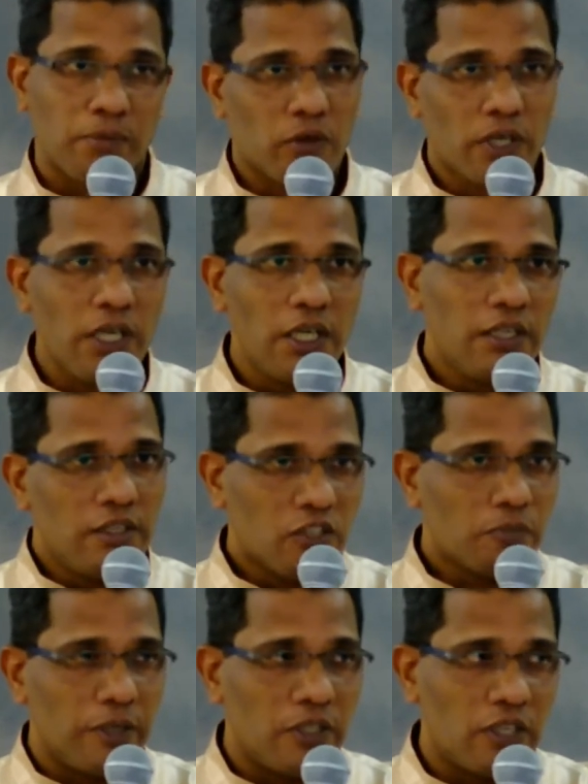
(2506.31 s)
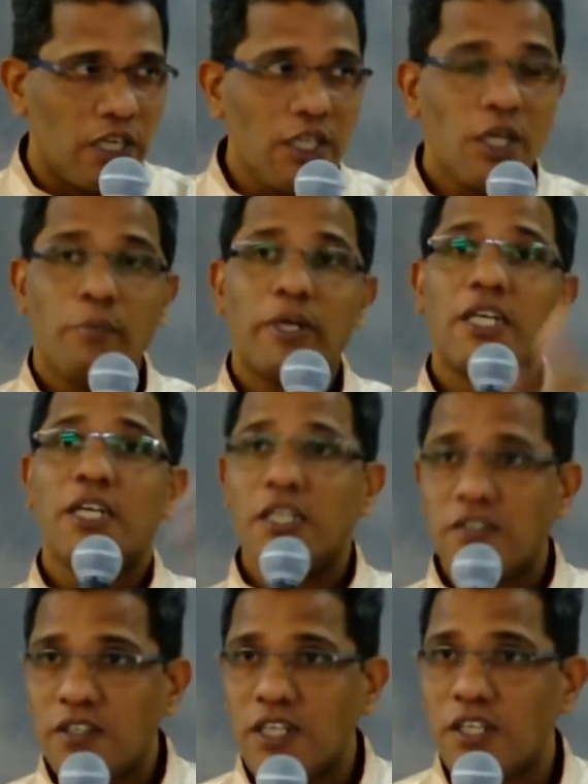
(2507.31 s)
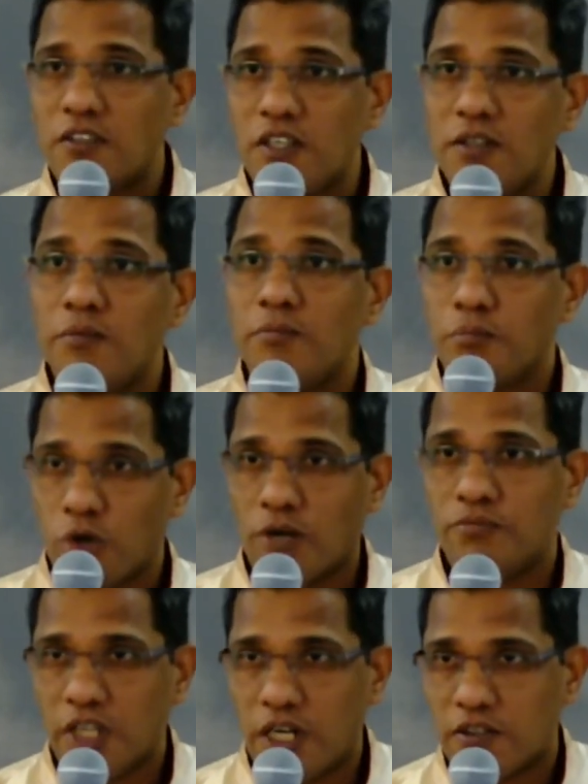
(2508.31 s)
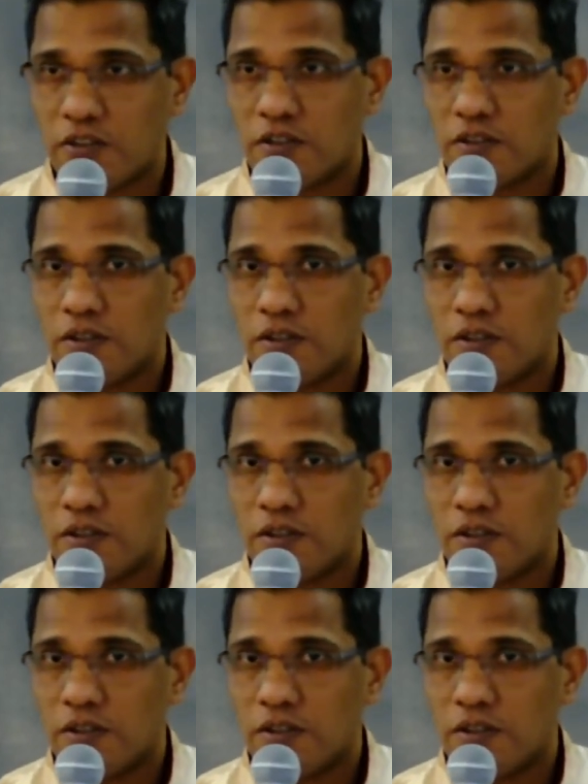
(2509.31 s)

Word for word: Okay, just mentioning, but the history is in book of Genesis.